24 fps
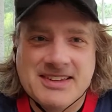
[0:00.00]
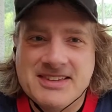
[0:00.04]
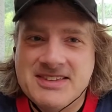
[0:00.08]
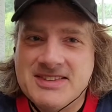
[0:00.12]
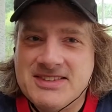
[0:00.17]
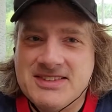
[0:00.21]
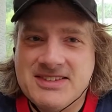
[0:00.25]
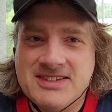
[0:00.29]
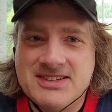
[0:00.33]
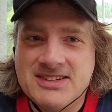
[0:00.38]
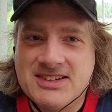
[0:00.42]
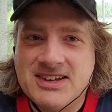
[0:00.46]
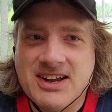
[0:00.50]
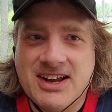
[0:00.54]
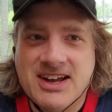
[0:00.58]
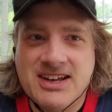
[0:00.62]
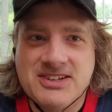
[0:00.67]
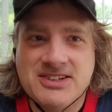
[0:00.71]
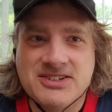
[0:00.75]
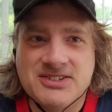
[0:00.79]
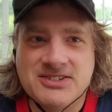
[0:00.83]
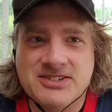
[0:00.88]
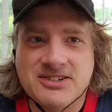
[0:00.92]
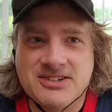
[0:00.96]
This guy
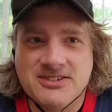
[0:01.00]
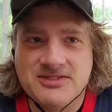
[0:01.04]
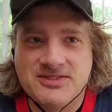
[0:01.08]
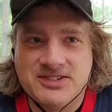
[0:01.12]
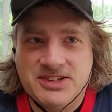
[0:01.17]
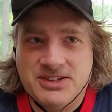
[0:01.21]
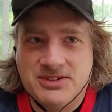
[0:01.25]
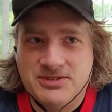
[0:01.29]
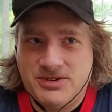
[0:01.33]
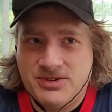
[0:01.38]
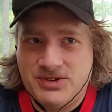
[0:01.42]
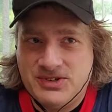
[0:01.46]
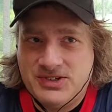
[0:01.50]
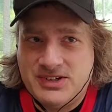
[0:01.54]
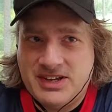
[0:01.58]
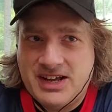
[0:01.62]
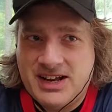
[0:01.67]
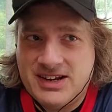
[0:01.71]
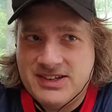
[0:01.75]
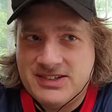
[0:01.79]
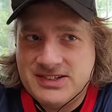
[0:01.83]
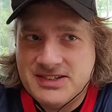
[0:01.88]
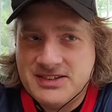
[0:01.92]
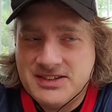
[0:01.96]
deserves hero
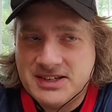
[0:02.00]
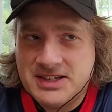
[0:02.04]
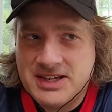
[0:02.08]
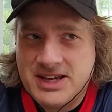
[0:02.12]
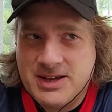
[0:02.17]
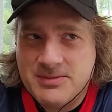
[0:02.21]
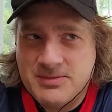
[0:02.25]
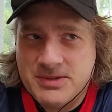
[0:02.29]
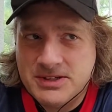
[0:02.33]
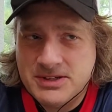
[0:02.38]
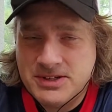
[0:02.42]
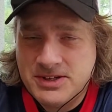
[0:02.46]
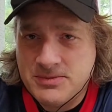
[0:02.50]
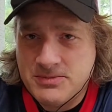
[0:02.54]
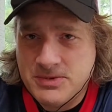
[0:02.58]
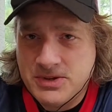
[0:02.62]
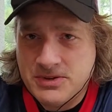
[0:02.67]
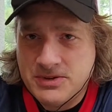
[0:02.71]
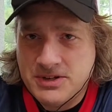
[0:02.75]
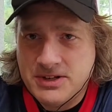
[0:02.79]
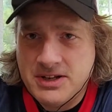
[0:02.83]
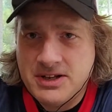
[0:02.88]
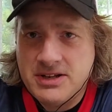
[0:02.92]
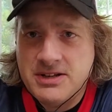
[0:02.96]
status in the gaming
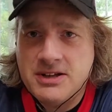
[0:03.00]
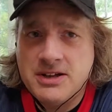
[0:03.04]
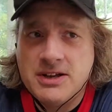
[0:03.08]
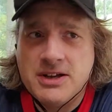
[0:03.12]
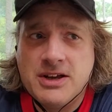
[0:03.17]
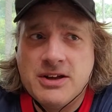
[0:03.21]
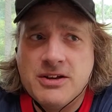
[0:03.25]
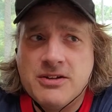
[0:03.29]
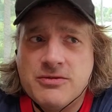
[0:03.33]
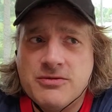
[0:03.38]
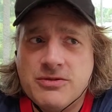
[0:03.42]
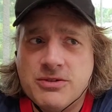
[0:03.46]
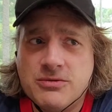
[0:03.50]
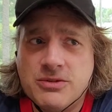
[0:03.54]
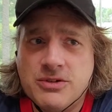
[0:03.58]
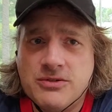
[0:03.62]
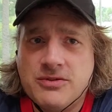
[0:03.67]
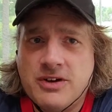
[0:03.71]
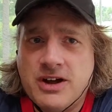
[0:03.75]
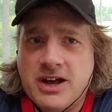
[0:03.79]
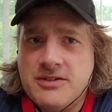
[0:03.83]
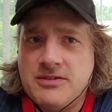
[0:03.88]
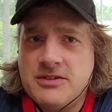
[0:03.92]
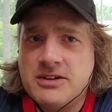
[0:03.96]
community for
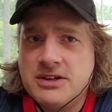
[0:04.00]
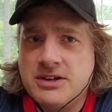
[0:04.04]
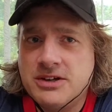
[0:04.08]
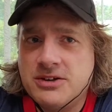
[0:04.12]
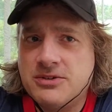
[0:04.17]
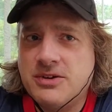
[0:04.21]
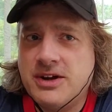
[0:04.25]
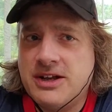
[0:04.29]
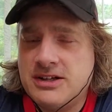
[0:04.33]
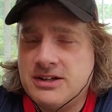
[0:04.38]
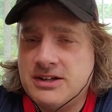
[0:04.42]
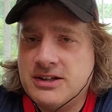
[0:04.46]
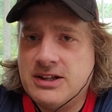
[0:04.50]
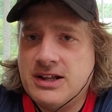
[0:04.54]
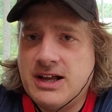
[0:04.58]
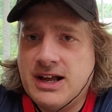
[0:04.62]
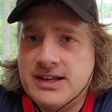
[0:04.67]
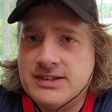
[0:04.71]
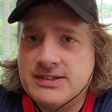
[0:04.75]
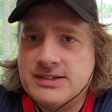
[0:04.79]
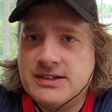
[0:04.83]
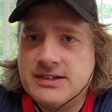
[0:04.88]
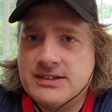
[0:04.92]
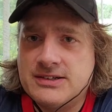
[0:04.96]
reviving a great
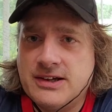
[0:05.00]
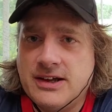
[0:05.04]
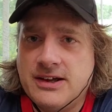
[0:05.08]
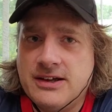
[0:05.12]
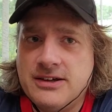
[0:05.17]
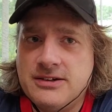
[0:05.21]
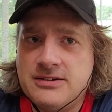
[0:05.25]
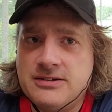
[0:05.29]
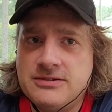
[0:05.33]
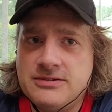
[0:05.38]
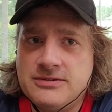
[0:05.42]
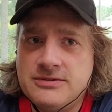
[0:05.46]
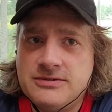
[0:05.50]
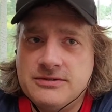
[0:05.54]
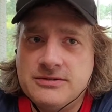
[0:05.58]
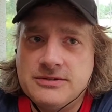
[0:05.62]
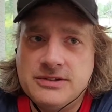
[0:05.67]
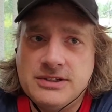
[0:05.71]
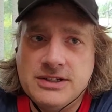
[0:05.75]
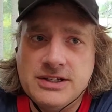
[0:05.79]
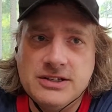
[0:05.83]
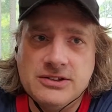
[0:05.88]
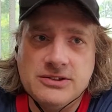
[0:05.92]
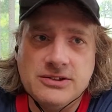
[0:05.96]
classic title.
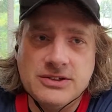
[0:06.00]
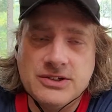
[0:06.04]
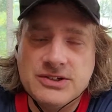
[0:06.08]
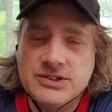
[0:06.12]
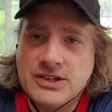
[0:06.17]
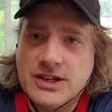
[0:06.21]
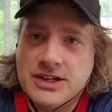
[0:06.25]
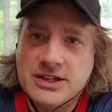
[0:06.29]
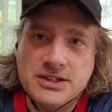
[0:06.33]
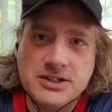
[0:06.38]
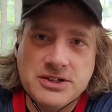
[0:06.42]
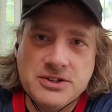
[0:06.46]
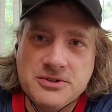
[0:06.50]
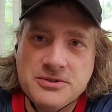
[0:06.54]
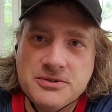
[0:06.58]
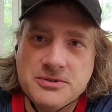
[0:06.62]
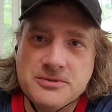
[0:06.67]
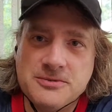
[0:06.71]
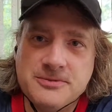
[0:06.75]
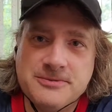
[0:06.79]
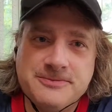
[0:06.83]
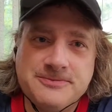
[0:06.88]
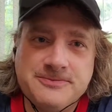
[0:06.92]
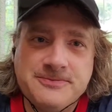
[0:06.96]
It looks like new.
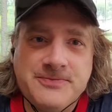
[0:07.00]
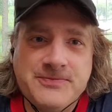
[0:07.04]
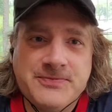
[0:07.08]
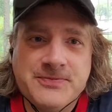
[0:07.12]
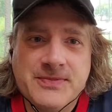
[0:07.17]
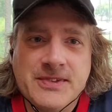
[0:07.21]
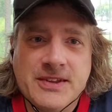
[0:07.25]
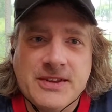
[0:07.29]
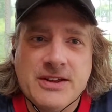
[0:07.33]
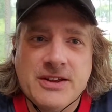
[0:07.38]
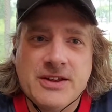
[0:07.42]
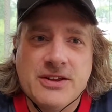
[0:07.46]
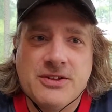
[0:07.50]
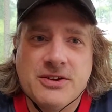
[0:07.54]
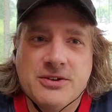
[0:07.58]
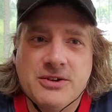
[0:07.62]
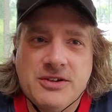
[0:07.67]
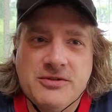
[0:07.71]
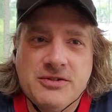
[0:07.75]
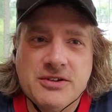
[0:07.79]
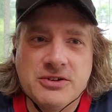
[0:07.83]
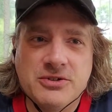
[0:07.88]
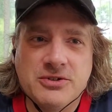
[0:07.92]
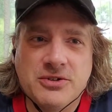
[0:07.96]
There are
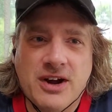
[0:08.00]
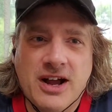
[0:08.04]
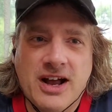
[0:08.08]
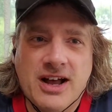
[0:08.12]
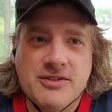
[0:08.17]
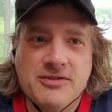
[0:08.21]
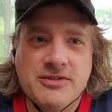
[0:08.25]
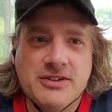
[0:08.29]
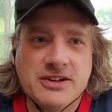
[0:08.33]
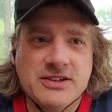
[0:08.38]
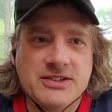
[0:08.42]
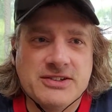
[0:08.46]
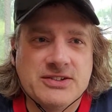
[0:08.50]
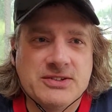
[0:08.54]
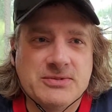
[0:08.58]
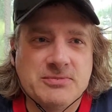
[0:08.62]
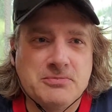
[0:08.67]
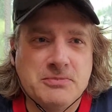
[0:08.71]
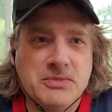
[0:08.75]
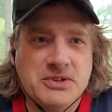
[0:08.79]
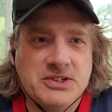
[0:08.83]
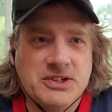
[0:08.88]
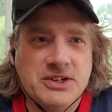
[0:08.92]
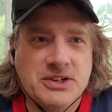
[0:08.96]
even graphics,
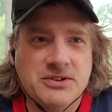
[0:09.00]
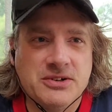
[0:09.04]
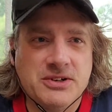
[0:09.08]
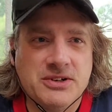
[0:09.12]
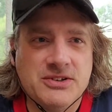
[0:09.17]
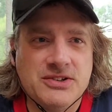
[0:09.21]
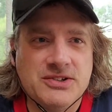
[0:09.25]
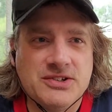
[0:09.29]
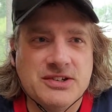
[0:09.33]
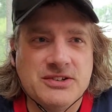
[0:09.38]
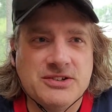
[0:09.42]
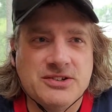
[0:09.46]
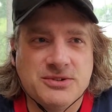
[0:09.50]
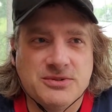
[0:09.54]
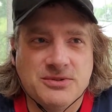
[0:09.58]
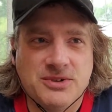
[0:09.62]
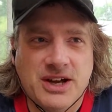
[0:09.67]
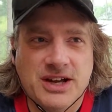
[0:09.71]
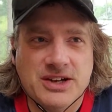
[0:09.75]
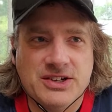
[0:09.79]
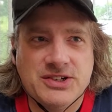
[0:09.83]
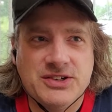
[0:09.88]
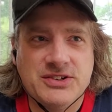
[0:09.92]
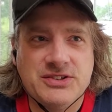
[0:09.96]
materials, and
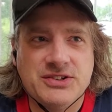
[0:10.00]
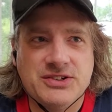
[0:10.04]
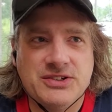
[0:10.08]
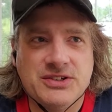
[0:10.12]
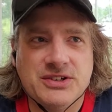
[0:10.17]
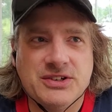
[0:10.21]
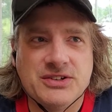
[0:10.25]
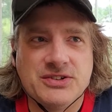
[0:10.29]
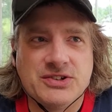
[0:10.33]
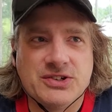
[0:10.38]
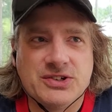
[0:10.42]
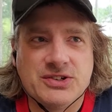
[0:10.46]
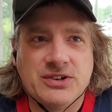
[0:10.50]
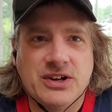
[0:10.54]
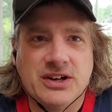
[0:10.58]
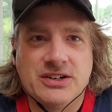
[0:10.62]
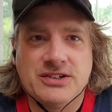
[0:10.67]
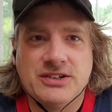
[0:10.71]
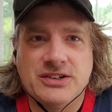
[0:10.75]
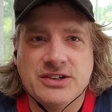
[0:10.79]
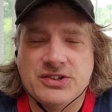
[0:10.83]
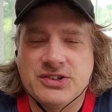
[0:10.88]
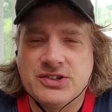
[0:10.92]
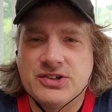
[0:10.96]
directions to
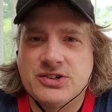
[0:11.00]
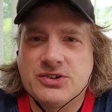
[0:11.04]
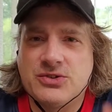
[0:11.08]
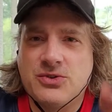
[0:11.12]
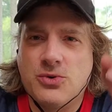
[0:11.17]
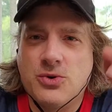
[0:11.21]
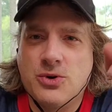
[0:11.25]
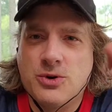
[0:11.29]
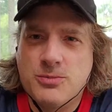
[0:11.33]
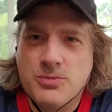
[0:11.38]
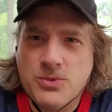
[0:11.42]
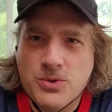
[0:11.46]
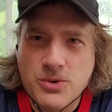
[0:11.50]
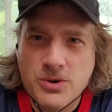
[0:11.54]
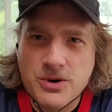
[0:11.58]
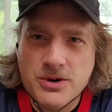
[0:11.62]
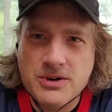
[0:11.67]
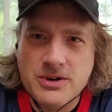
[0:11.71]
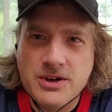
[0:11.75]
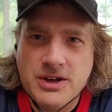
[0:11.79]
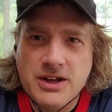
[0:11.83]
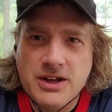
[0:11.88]
construct a scoreboard